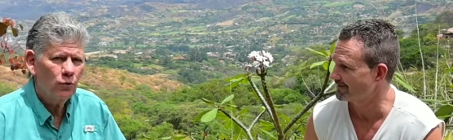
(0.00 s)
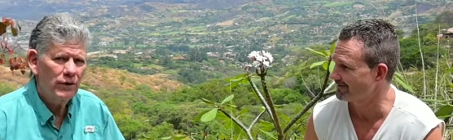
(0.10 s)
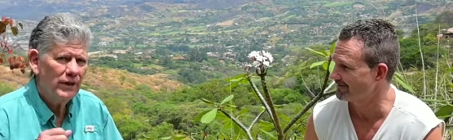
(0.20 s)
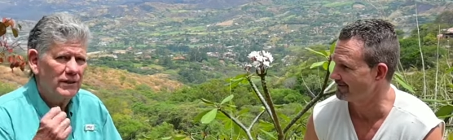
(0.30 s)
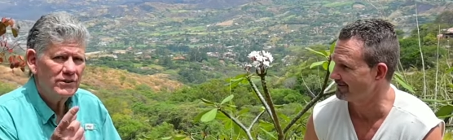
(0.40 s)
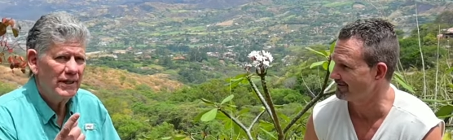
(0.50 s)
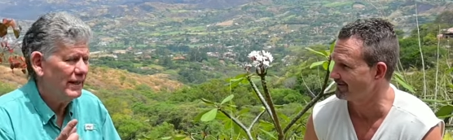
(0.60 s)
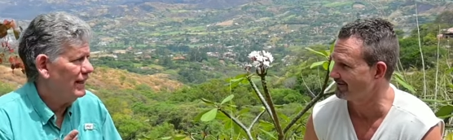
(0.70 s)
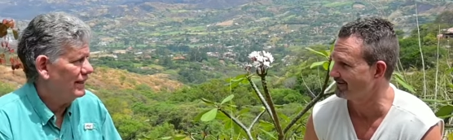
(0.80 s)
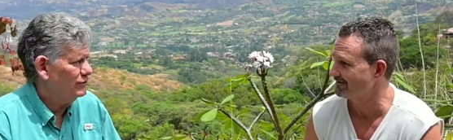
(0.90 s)
Speaker 1: real
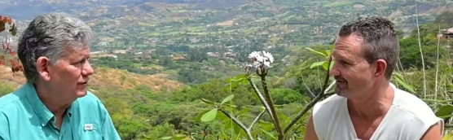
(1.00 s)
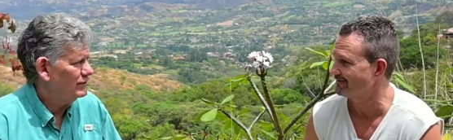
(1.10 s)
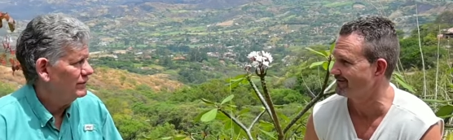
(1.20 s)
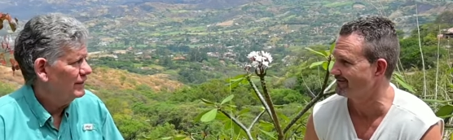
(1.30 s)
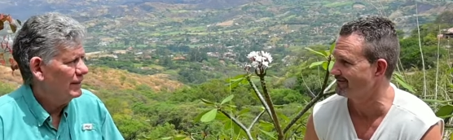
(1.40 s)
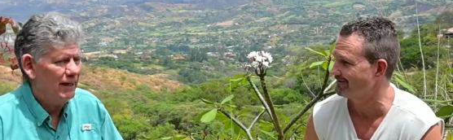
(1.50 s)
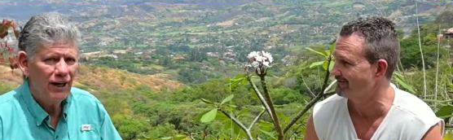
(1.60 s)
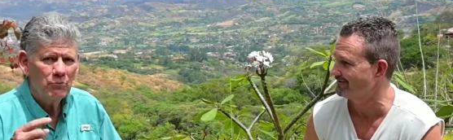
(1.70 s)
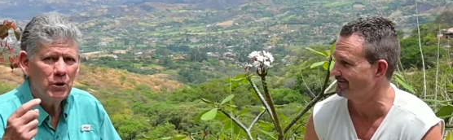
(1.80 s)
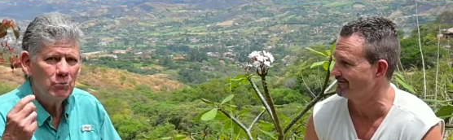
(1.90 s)
estate agent,
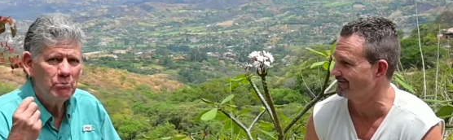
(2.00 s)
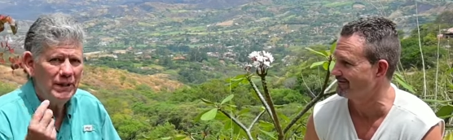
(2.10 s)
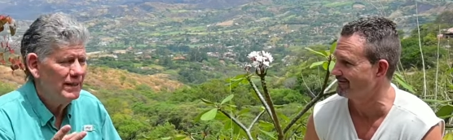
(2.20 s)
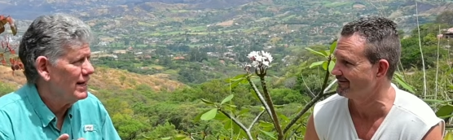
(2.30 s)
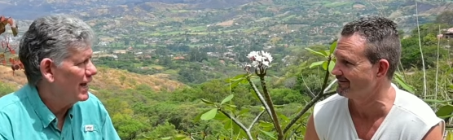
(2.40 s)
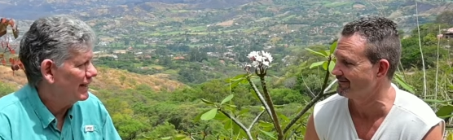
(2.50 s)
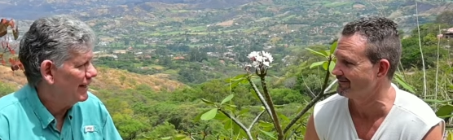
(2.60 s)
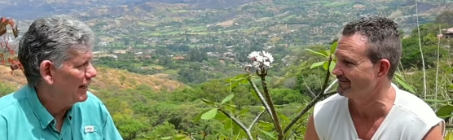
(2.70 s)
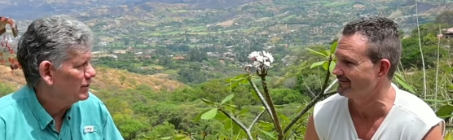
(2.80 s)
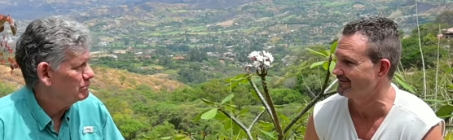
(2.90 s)
um, peacock
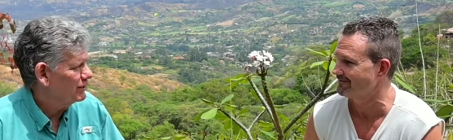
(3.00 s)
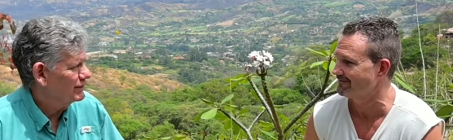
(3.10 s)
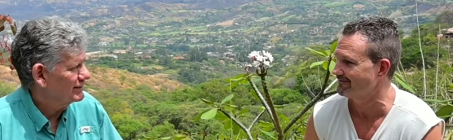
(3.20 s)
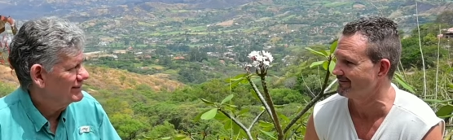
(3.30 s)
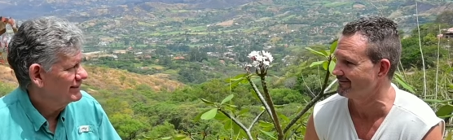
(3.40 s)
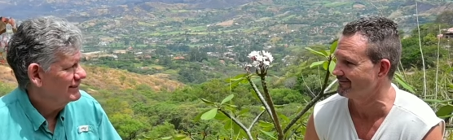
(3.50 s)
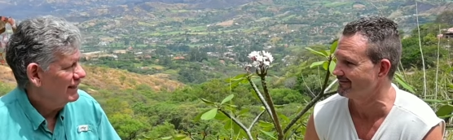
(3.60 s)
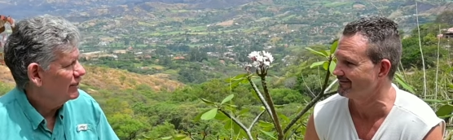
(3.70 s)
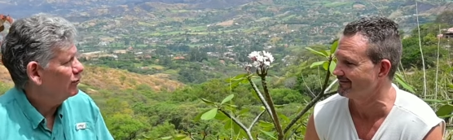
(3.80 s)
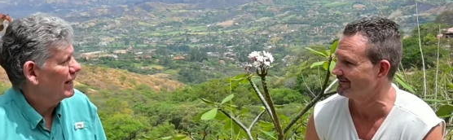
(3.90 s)
expert.
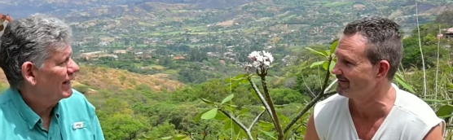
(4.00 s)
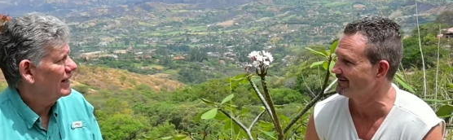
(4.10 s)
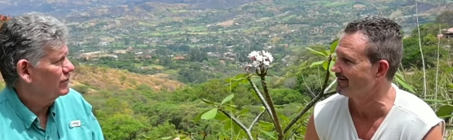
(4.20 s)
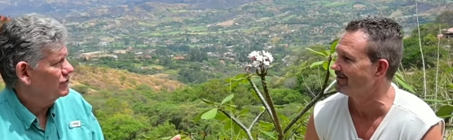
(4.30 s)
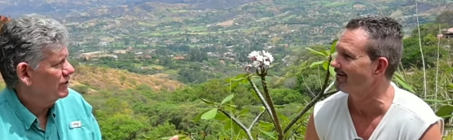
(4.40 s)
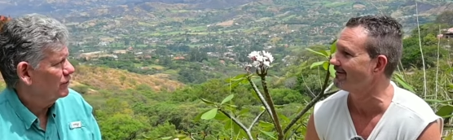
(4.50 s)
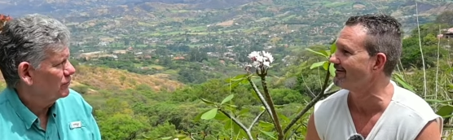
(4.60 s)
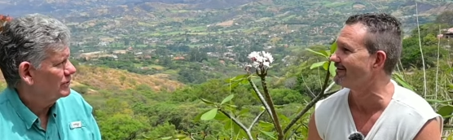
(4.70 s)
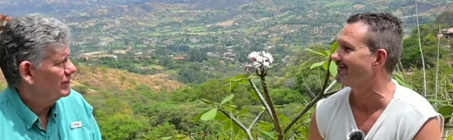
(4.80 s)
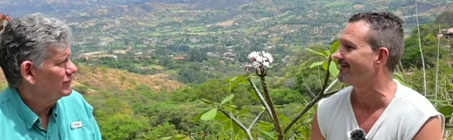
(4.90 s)
You know, I got a
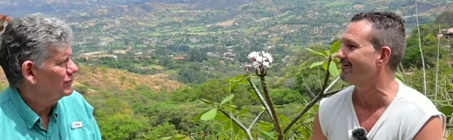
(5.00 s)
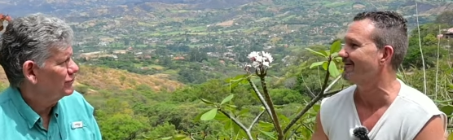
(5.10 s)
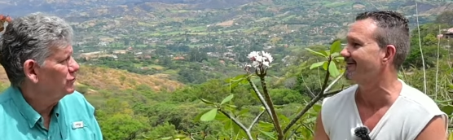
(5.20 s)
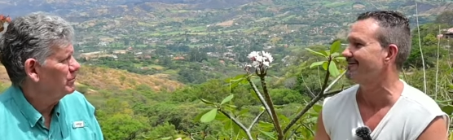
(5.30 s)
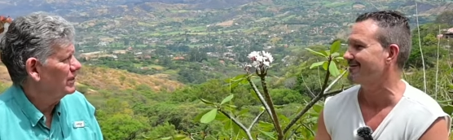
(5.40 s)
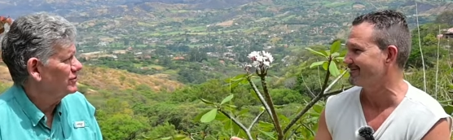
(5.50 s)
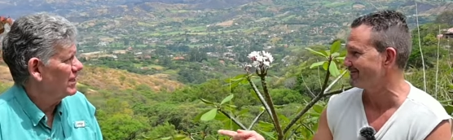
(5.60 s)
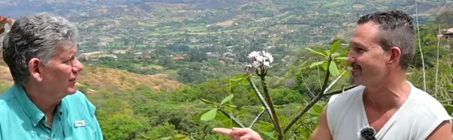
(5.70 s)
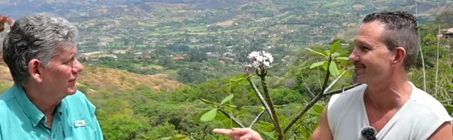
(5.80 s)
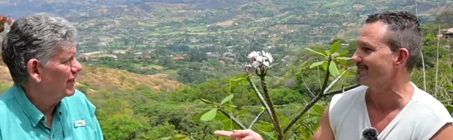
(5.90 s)
joke since
Speaker 2: I, you, me, and
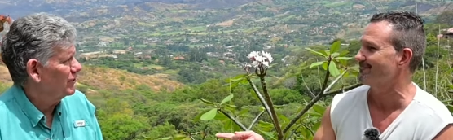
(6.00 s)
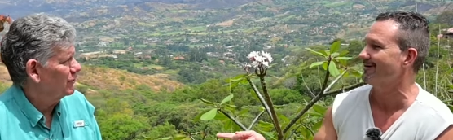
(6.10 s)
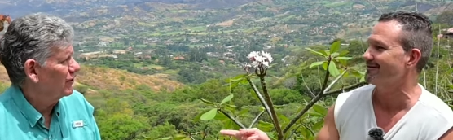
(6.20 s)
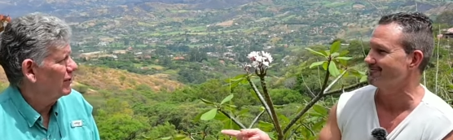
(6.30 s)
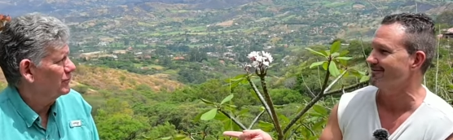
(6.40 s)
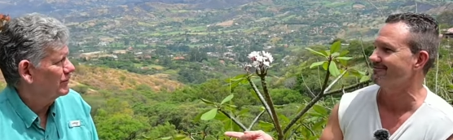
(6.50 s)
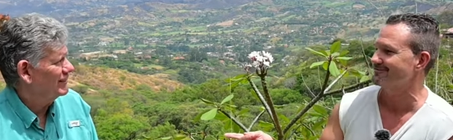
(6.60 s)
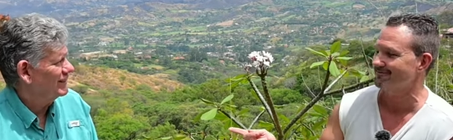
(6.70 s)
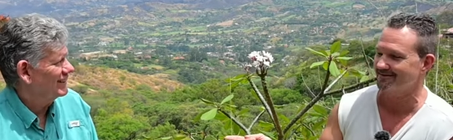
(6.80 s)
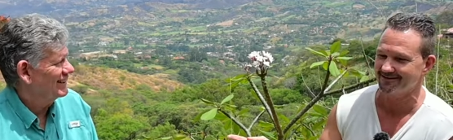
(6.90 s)
Santiago. You just reminded me of
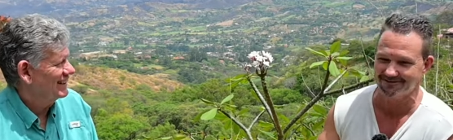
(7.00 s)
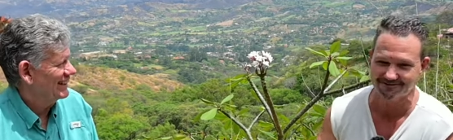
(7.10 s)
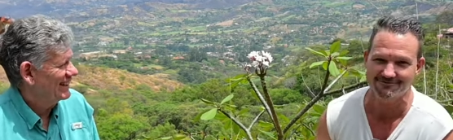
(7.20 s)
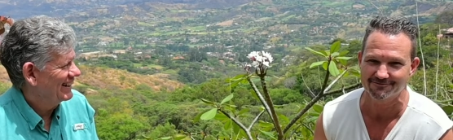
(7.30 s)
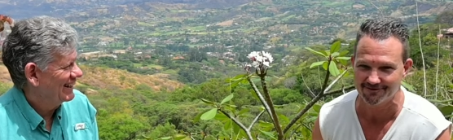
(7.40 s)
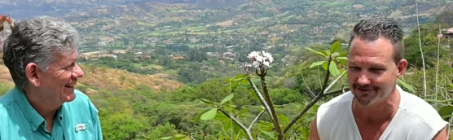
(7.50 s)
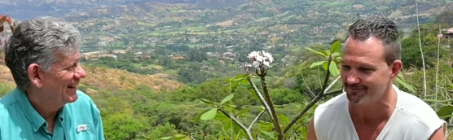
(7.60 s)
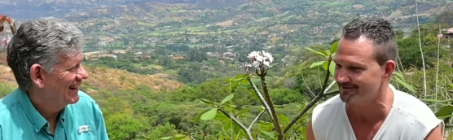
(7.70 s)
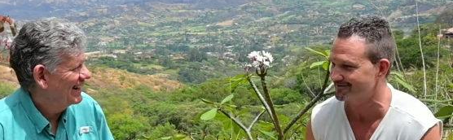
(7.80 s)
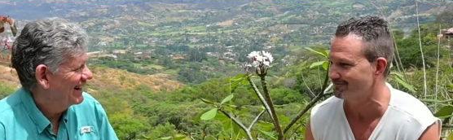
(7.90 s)
something. Here. You just reminded
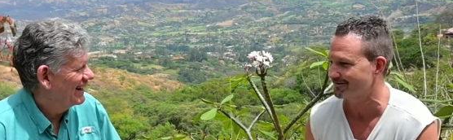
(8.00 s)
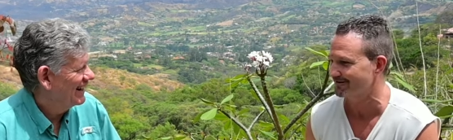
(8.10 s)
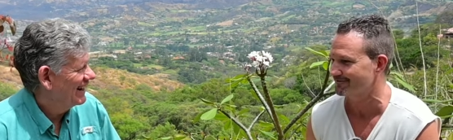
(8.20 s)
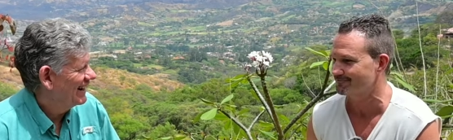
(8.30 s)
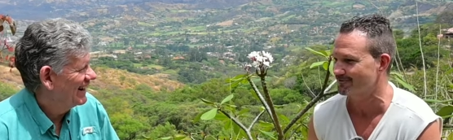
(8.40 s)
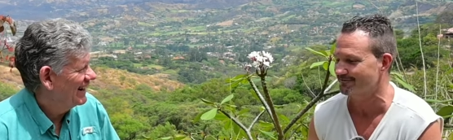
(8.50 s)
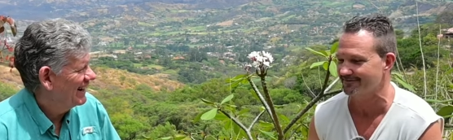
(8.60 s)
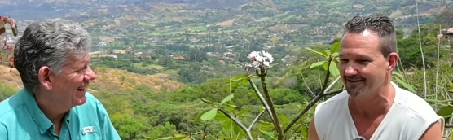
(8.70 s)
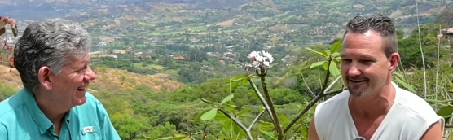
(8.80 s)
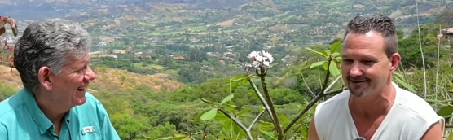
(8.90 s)
me of something else pretty
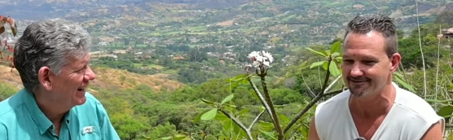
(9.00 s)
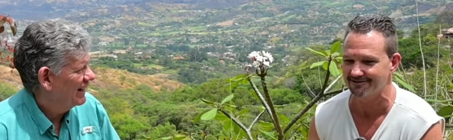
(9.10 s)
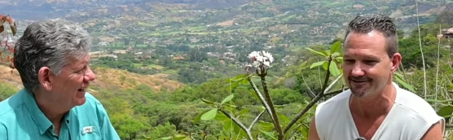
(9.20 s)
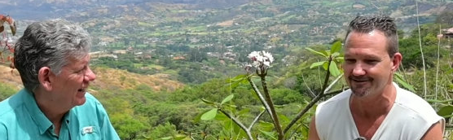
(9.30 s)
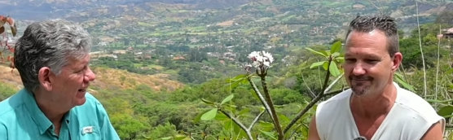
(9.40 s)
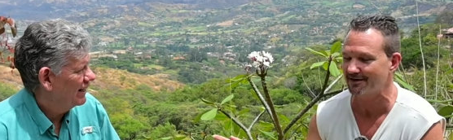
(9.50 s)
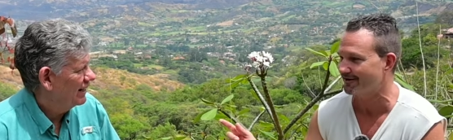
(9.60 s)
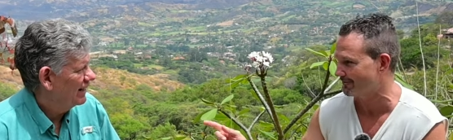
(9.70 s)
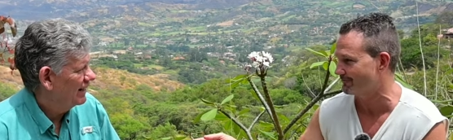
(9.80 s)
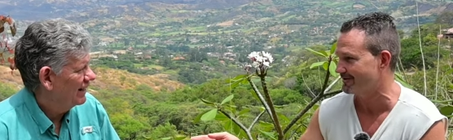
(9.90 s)
funny, actually.
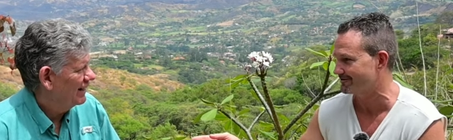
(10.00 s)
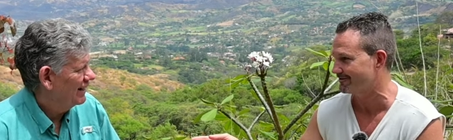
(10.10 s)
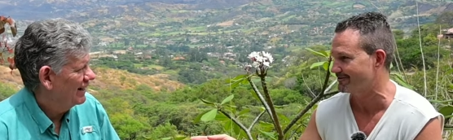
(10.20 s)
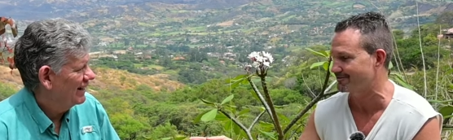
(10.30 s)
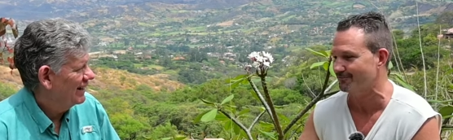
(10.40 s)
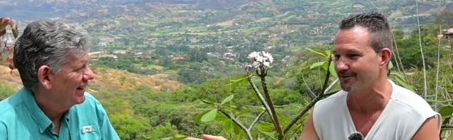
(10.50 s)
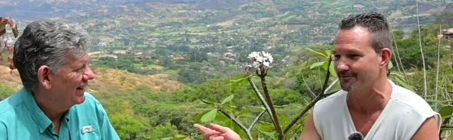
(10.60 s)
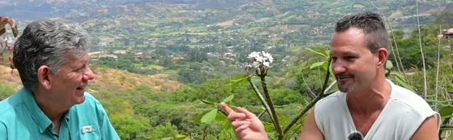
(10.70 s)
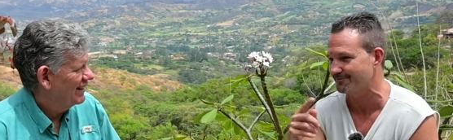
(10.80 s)
Part of the research when I was